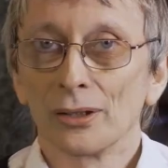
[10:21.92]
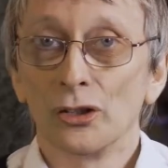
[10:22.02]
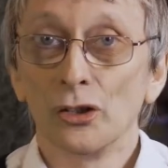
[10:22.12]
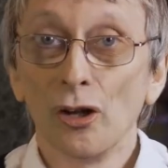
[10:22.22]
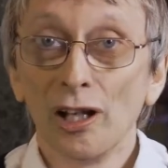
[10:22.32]

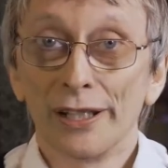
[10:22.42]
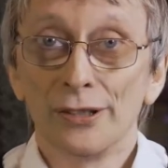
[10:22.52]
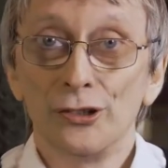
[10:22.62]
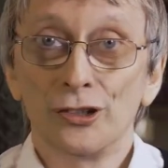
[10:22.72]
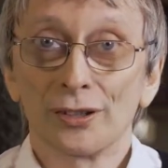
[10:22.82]

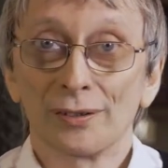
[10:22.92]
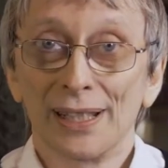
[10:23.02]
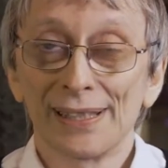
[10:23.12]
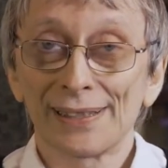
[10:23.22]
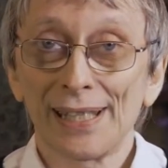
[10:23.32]
Knowledge
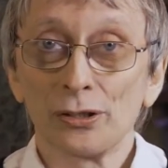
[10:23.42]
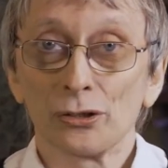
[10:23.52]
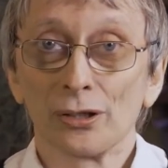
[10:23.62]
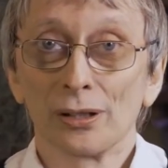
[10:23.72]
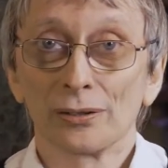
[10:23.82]
is
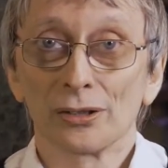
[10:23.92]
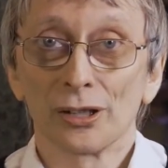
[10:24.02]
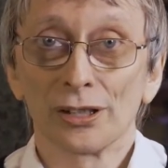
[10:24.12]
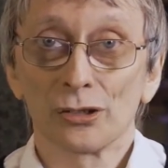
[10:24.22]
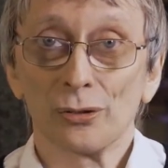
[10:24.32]
central to
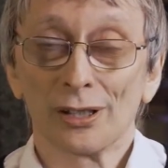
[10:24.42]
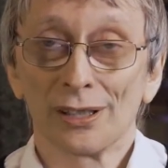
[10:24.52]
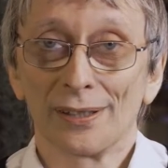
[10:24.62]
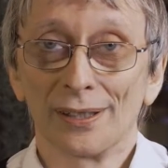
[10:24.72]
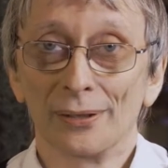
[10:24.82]

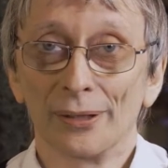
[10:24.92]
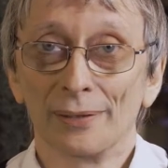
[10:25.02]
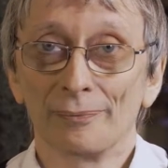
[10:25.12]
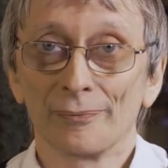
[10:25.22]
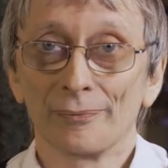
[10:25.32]
constructor
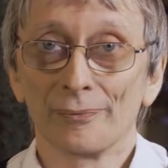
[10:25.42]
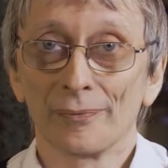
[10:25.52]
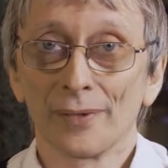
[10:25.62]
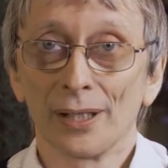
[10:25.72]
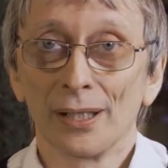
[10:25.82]
theory.
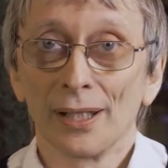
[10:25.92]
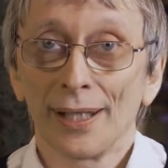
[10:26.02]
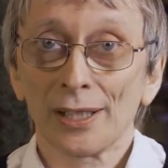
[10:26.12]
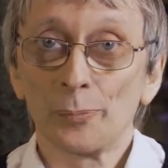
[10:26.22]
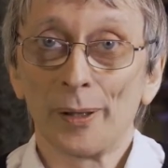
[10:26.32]

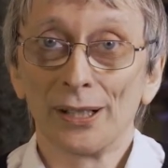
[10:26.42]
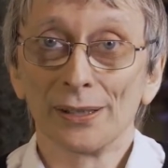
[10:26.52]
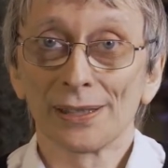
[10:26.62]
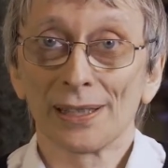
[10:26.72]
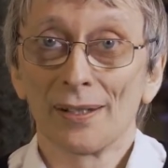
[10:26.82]
That's
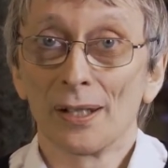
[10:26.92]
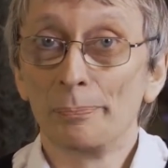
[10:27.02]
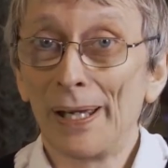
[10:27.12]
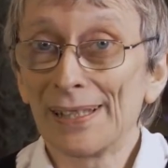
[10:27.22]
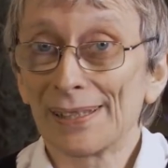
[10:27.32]
because the
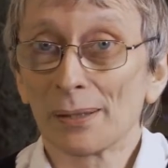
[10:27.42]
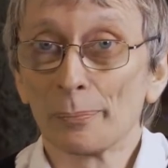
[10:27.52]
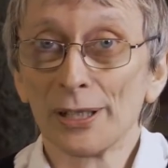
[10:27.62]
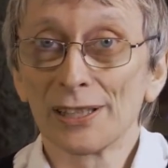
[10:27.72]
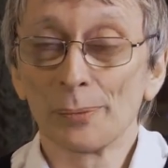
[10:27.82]
basic
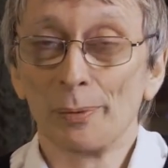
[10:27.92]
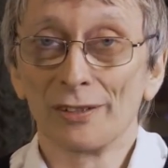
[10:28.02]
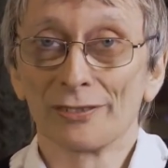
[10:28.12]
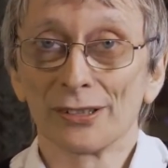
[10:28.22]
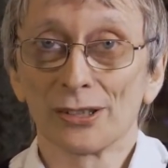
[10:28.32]
principle
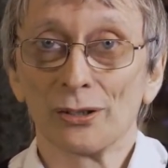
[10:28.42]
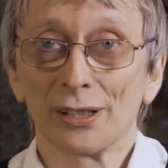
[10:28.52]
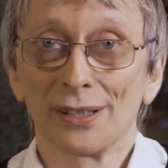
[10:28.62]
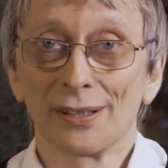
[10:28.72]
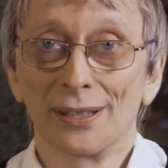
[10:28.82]
of
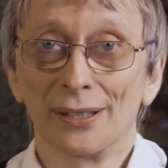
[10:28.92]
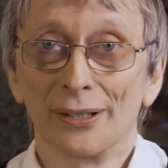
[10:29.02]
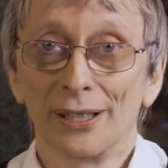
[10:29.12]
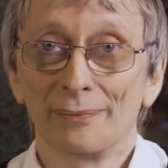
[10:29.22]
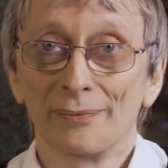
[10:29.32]
constructor
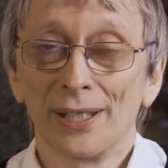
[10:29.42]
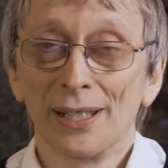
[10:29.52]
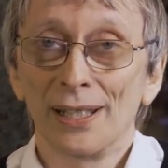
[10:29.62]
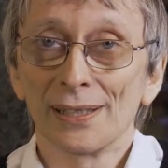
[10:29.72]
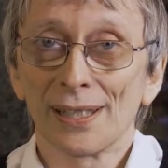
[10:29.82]
theory
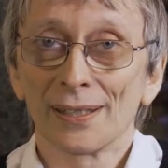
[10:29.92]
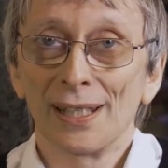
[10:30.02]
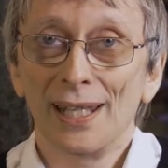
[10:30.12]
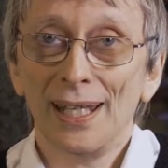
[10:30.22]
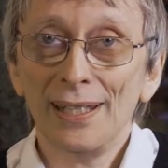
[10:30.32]
is that
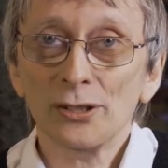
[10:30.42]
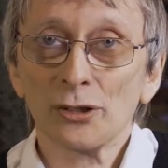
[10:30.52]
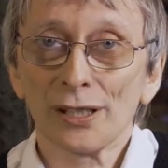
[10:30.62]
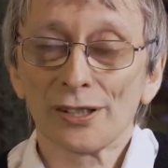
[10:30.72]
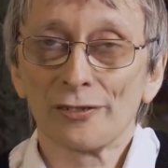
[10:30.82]
any
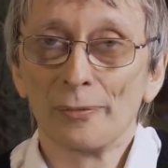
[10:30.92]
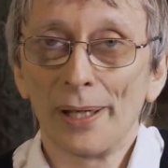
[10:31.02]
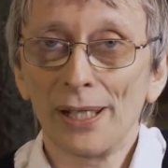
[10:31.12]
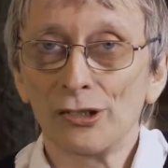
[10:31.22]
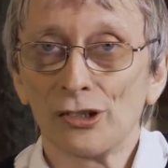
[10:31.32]

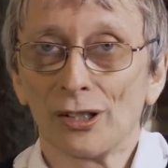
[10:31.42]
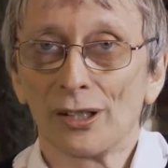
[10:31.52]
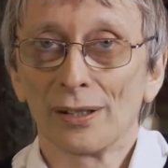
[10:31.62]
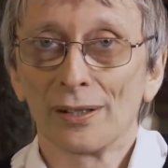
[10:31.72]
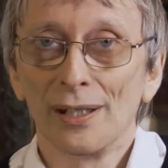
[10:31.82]

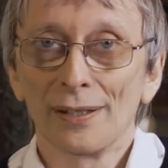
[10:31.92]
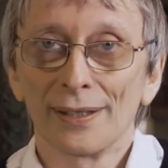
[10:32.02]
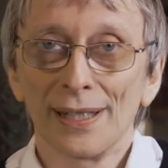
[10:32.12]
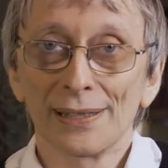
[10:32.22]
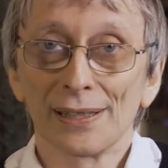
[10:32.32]
transformation
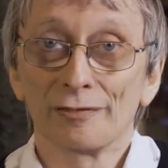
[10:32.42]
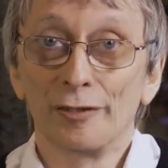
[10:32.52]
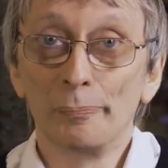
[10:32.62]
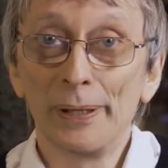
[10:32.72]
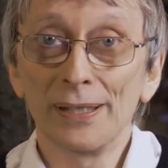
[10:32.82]
that isn't
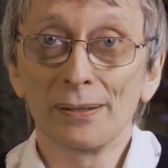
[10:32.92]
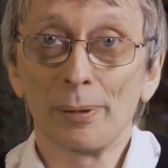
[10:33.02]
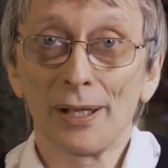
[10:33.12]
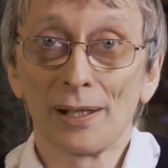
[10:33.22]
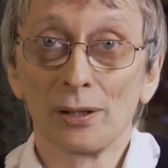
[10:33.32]
forbidden
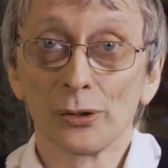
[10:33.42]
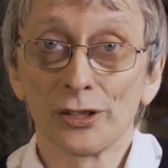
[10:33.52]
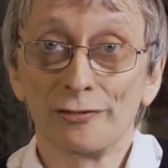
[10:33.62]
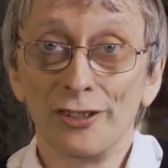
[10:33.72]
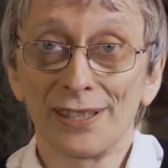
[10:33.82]
by the laws
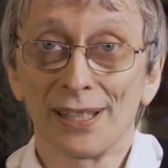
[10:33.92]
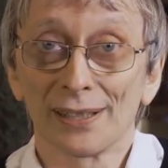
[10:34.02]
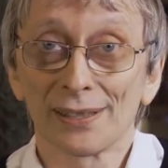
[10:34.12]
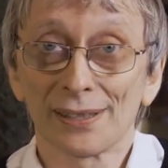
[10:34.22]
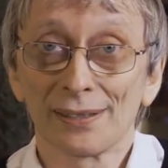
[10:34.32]
of
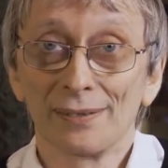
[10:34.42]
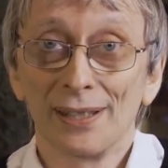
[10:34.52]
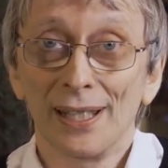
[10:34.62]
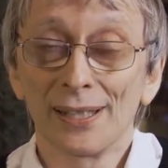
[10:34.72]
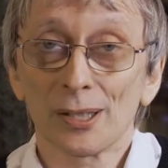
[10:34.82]
physics
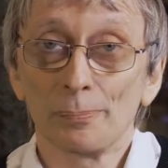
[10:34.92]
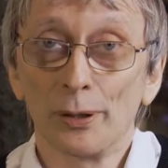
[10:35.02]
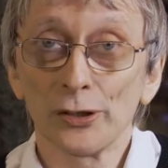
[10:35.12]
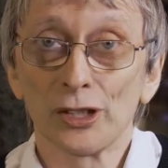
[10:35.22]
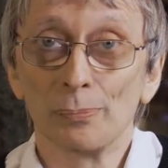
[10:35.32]
is
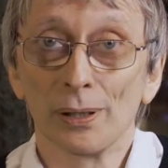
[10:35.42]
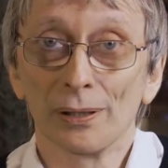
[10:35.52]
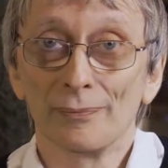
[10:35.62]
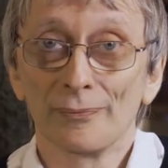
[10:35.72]
possible.